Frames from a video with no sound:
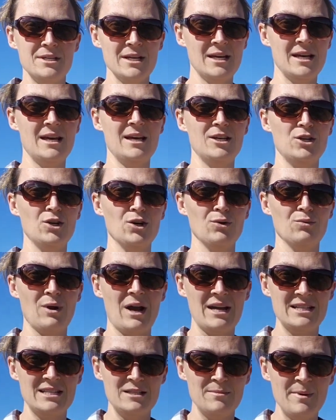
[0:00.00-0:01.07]
to get your
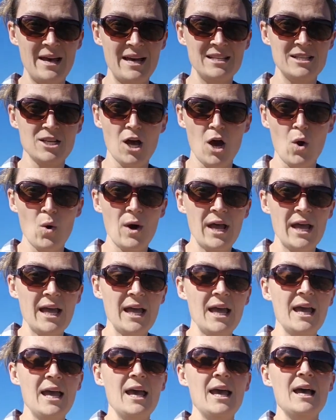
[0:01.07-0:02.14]
raised beds going.
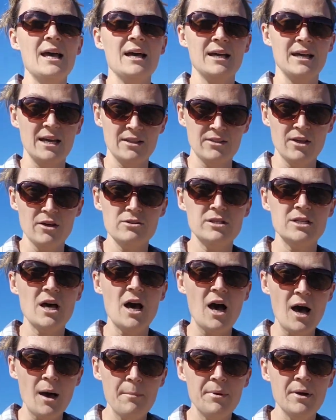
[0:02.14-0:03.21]
Get those
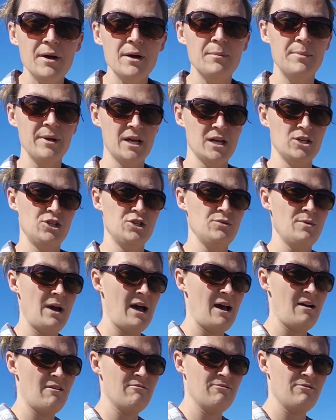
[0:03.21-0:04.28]
up because you
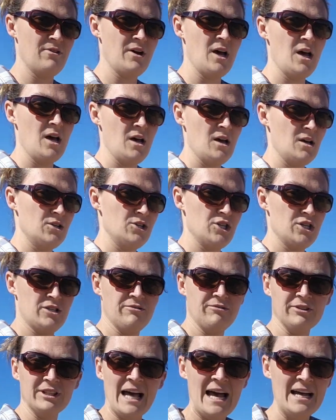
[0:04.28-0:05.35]
have just
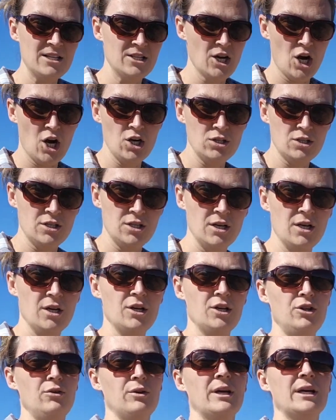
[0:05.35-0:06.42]
flat dirt.
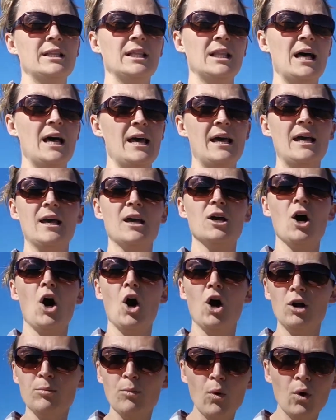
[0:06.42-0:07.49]
You can lay
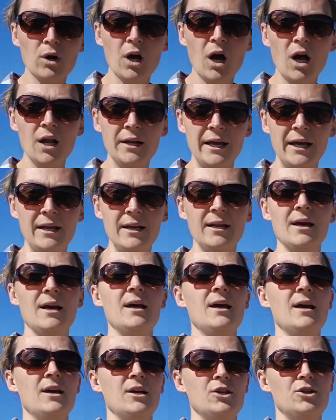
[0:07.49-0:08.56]
cardboard on it.
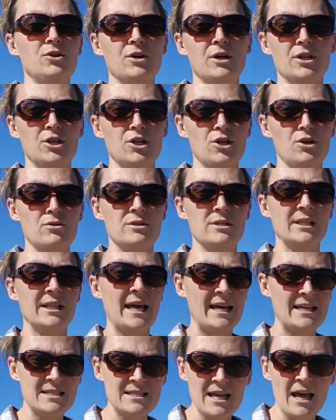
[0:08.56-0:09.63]
You can use
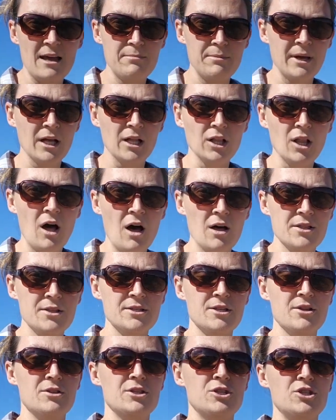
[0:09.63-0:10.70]
landscaping cloth
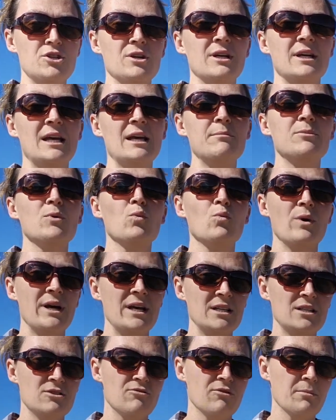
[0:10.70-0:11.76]
so that you can keep the
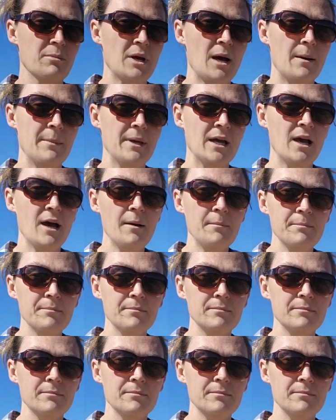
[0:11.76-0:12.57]
weeds from coming up.